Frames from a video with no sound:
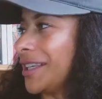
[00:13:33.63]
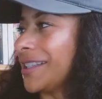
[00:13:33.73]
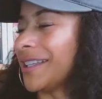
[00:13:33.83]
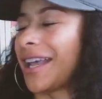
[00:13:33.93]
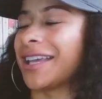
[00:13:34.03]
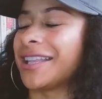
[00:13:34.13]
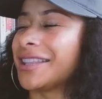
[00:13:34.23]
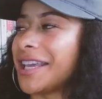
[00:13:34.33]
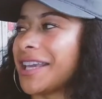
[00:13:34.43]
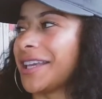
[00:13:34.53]
because then I can
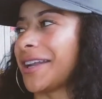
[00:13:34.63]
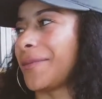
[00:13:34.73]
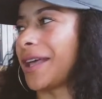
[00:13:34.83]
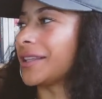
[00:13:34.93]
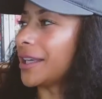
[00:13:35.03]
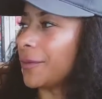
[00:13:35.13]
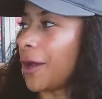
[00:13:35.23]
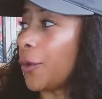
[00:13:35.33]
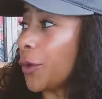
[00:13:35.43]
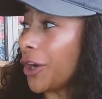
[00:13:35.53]
think and I'm not thinking
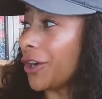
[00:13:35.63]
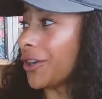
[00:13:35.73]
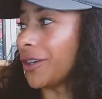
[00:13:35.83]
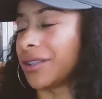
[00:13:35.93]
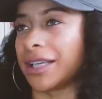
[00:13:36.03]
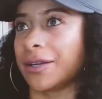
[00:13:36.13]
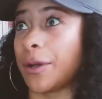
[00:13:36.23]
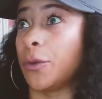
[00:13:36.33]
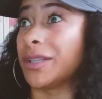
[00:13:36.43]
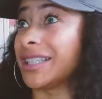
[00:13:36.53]
about work or thinking
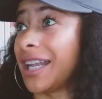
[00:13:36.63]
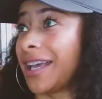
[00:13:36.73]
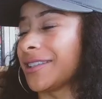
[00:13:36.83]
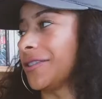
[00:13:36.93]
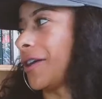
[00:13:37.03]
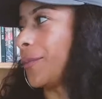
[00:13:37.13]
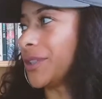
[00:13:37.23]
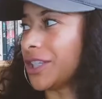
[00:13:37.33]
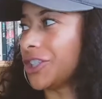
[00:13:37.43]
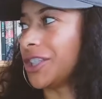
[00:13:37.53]
about what's next or
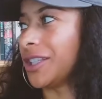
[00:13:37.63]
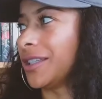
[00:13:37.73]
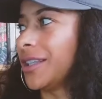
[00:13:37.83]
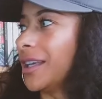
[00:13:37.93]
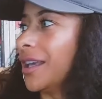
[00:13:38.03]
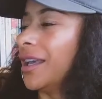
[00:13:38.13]
competition.